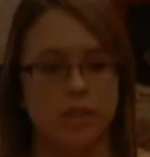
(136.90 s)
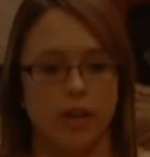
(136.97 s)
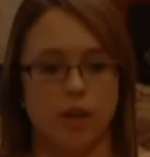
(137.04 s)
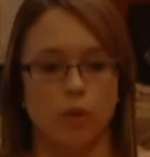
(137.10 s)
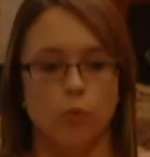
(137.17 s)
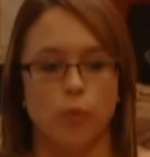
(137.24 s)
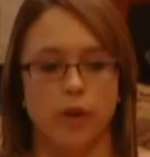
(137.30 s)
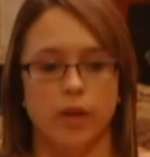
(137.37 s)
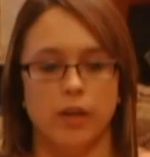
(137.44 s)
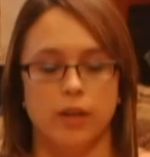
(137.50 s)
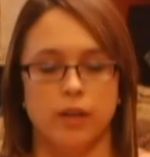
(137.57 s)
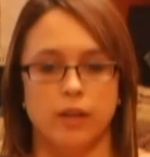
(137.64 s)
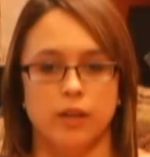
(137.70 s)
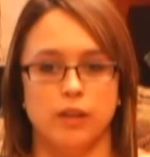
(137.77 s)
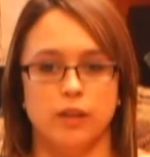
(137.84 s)
the tech
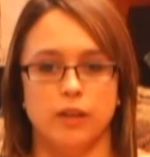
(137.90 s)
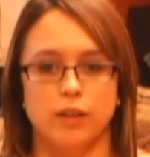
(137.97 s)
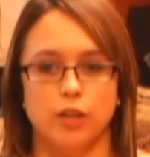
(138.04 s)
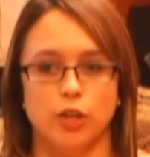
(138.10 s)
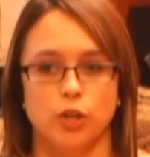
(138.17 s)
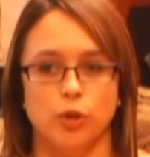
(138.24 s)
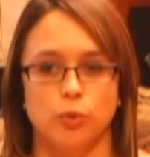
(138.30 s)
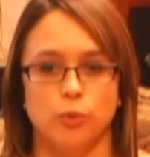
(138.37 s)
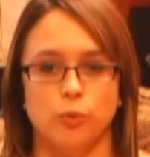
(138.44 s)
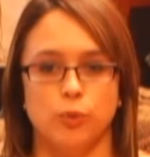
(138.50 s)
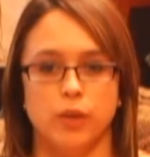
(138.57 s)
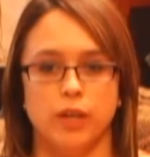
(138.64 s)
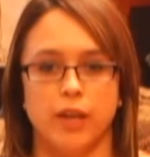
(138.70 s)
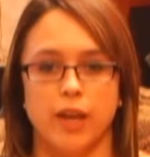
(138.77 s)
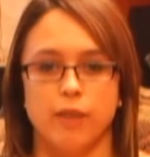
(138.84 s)
when you
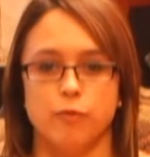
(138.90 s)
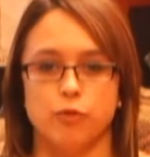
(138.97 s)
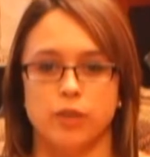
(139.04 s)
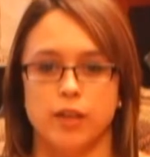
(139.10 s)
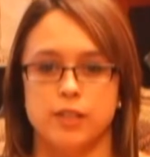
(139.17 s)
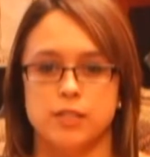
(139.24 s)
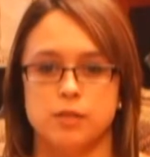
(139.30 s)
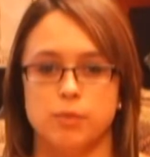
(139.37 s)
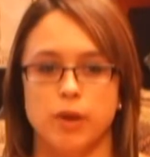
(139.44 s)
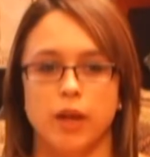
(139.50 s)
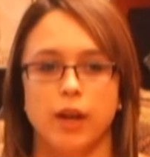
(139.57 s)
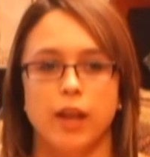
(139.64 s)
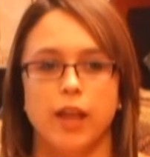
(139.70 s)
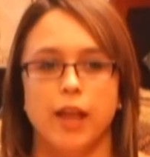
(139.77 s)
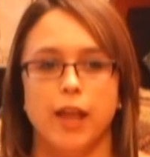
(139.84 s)
know he came for the
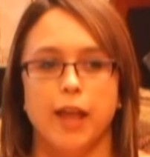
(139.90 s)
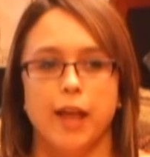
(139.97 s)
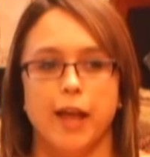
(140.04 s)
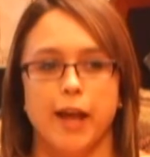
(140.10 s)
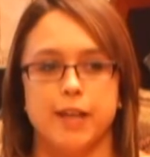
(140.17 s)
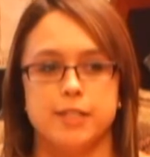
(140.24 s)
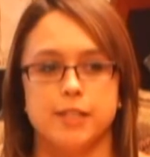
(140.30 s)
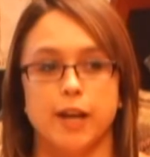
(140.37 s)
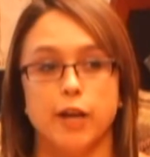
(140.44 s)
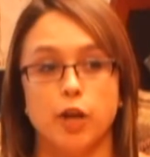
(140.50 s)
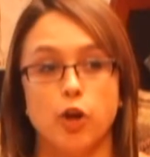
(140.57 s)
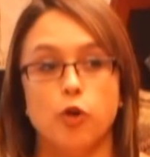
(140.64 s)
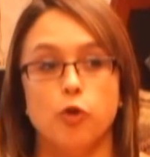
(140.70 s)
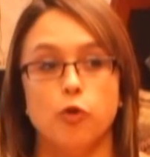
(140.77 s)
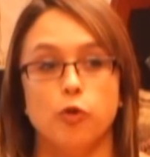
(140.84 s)
estimate, I said, I
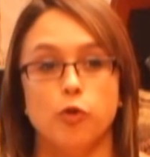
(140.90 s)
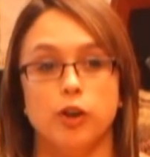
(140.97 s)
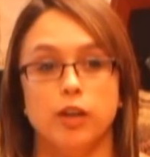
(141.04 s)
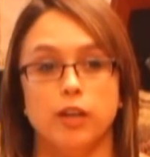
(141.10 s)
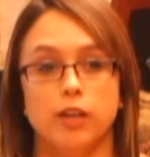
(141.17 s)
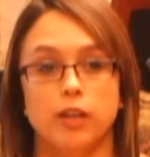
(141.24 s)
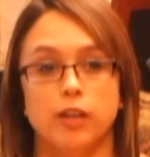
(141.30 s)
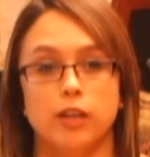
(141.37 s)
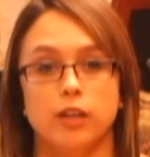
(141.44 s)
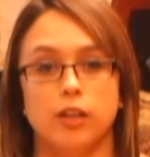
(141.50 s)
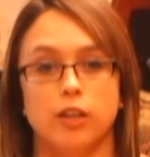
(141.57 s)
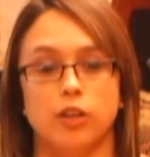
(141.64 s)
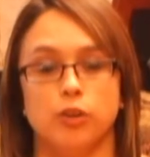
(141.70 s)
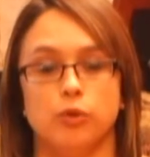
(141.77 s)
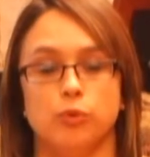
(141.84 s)
know,
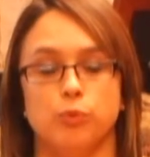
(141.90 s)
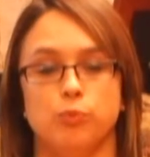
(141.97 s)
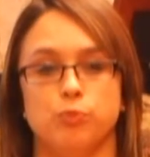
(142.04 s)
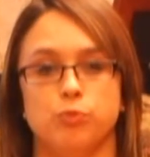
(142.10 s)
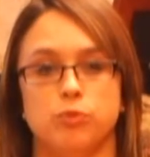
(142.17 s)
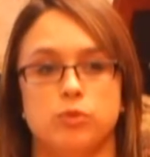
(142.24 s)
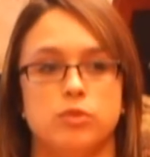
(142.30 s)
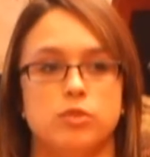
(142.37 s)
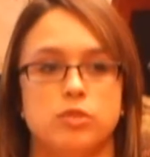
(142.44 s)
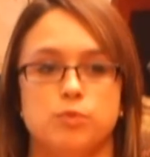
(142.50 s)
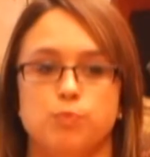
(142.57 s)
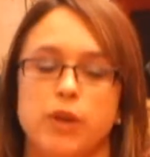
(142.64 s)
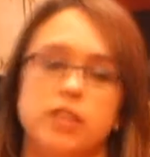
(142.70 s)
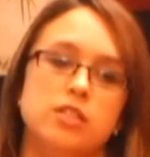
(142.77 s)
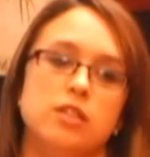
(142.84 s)
you know,
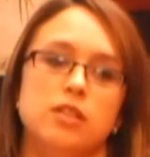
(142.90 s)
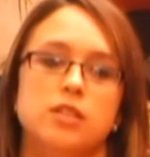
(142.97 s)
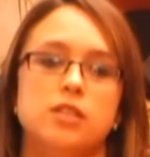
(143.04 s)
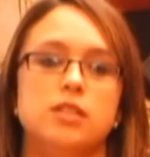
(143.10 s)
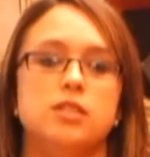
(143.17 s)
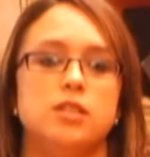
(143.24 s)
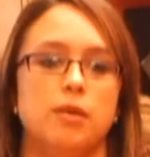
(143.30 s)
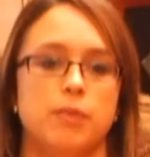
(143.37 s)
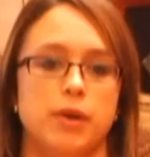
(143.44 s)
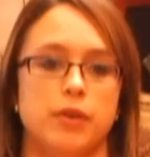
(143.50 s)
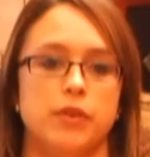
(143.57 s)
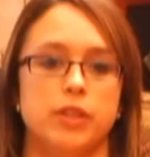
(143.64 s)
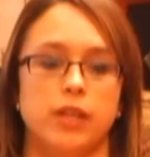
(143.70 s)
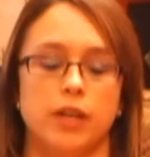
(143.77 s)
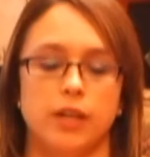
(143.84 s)
based on the system and
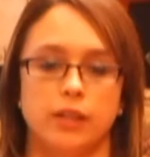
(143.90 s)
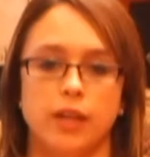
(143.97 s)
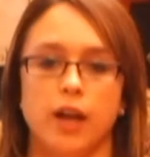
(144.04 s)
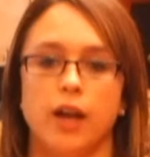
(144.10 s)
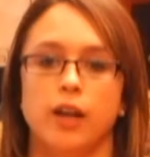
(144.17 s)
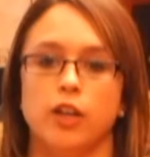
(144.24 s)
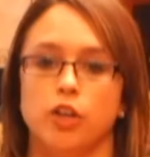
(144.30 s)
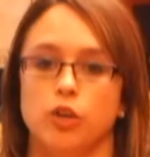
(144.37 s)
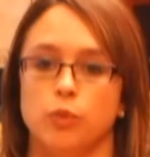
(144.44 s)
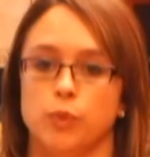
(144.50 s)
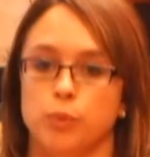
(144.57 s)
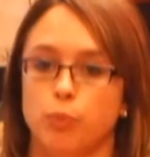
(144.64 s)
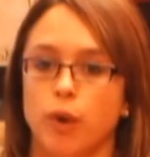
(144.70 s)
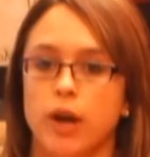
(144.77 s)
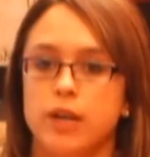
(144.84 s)
everything like that, you know,
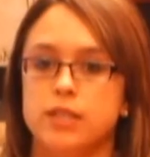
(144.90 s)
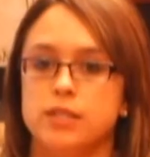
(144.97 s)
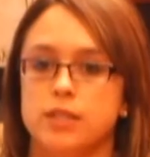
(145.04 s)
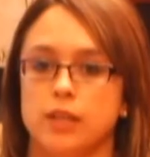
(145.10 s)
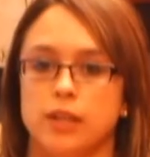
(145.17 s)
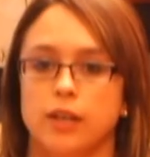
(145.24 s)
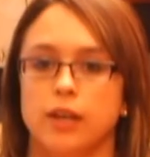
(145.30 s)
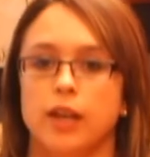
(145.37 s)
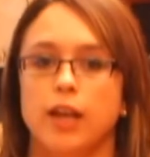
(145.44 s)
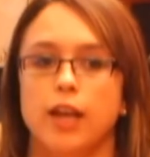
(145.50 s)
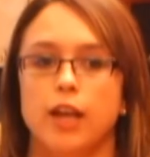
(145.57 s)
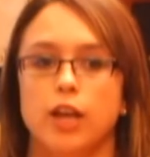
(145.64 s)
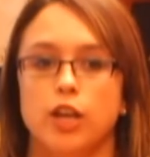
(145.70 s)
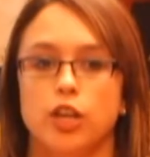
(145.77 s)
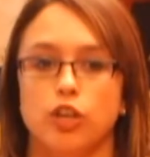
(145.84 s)
with pricing,
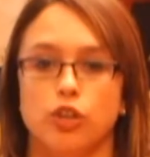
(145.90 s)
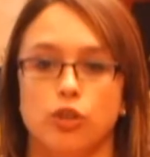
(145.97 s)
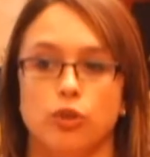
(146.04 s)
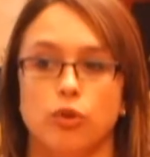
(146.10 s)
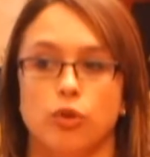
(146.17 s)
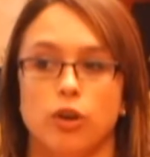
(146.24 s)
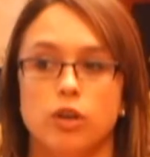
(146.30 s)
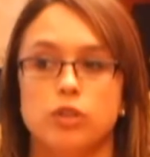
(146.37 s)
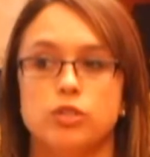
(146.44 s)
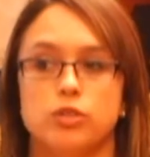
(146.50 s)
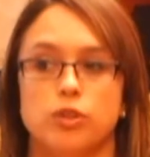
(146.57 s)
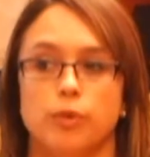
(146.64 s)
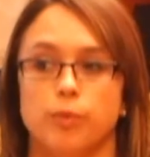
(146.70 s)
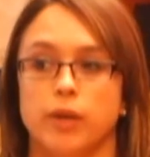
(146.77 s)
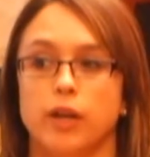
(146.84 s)
you're
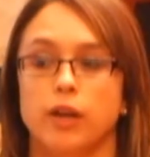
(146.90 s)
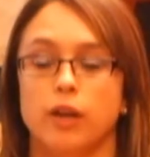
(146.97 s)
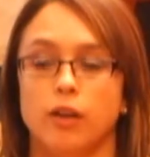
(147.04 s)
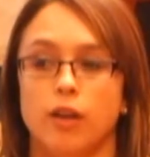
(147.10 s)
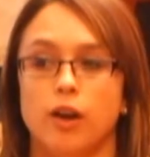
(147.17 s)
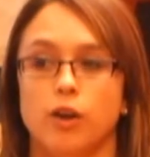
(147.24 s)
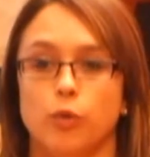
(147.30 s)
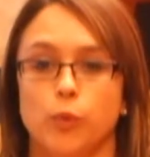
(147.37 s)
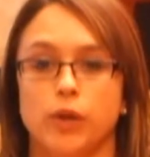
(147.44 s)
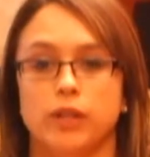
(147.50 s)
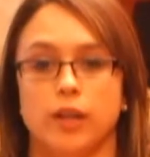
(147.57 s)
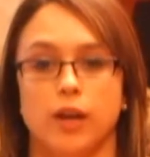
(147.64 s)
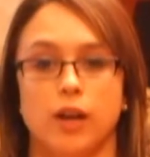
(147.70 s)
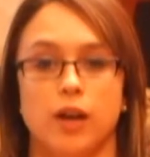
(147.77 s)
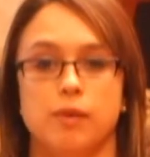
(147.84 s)
also, I mean, along
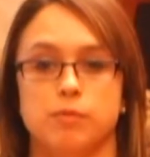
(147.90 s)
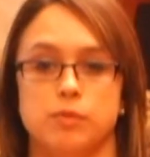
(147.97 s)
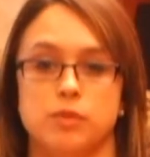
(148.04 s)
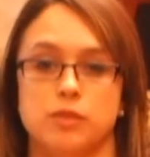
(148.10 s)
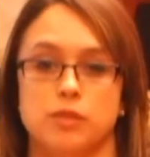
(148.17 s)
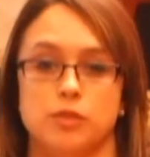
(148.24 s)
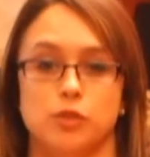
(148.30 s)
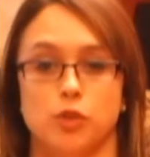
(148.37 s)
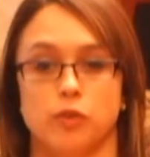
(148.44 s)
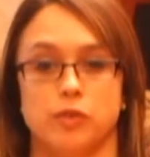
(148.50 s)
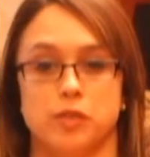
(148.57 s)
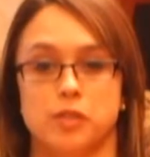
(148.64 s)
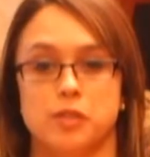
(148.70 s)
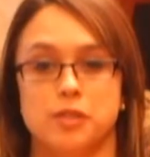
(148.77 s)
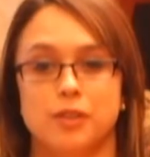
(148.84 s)
with that comes
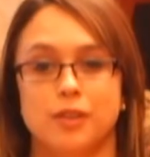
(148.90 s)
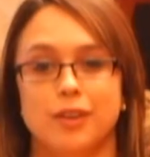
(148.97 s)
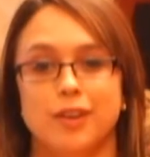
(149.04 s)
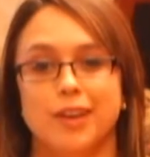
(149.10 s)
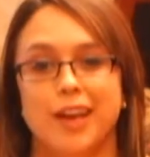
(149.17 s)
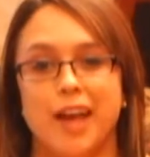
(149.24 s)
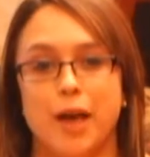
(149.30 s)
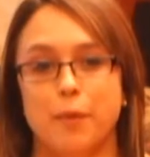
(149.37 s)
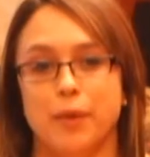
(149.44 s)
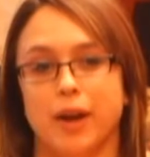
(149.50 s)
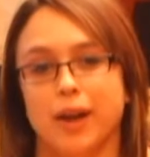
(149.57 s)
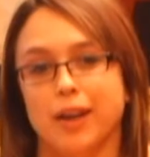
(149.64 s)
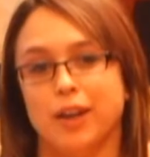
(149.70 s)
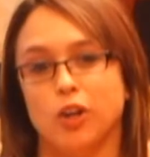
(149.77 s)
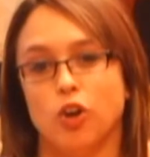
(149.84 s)
service. I mean,
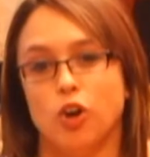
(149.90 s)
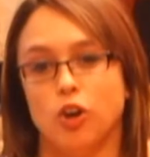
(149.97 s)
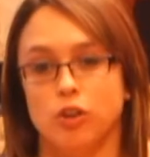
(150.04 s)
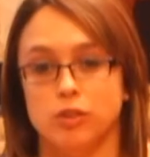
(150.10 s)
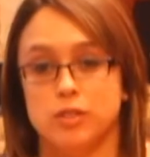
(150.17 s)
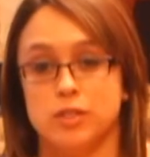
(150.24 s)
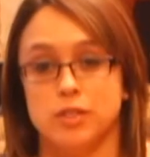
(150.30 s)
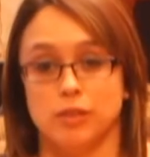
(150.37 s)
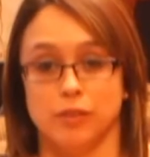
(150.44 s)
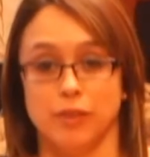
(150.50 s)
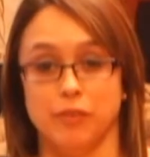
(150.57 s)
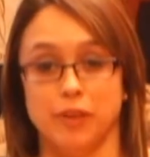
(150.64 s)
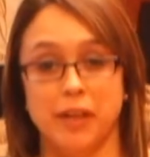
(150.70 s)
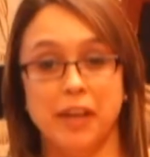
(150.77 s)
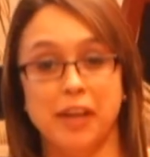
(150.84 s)
I could call still
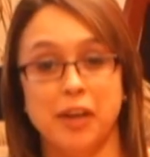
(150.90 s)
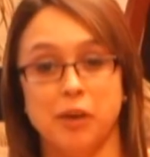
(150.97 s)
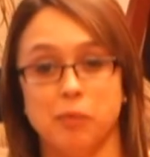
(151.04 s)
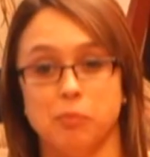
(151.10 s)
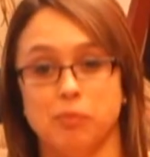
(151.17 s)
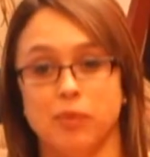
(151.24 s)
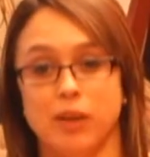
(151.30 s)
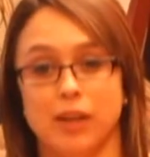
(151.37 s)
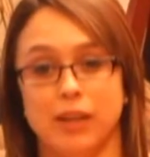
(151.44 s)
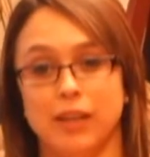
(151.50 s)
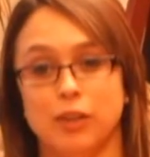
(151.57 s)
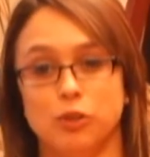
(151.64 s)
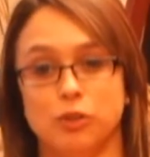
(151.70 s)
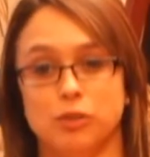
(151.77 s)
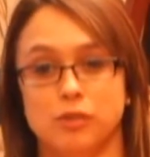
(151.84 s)
even him and
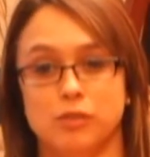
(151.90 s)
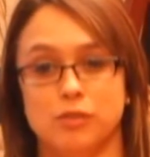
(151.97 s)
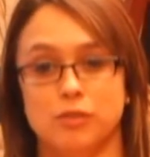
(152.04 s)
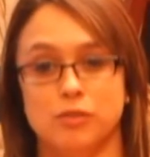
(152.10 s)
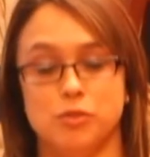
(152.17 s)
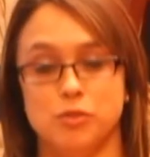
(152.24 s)
he'll